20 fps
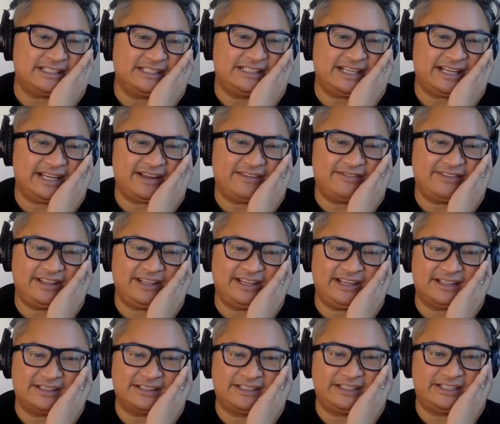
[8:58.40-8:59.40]
to everything
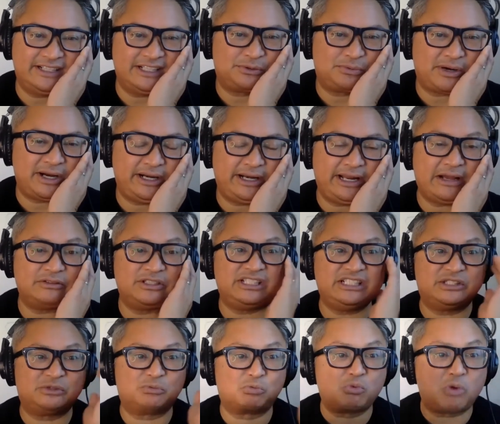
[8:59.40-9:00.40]
else she does right now,
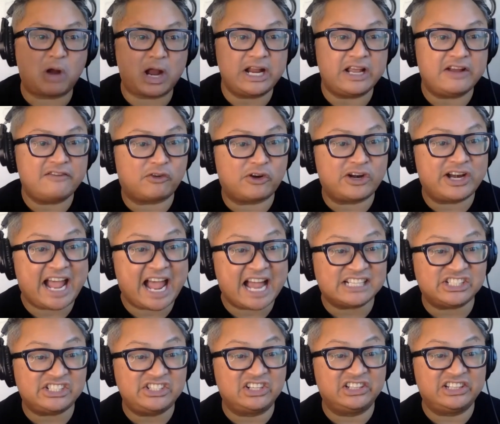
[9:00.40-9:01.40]
she's running for
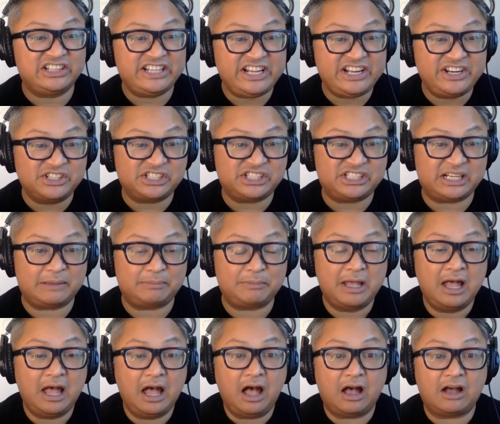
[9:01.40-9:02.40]
national leadership
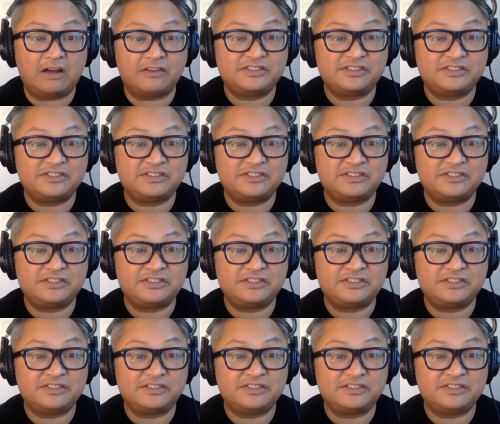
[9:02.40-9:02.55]
of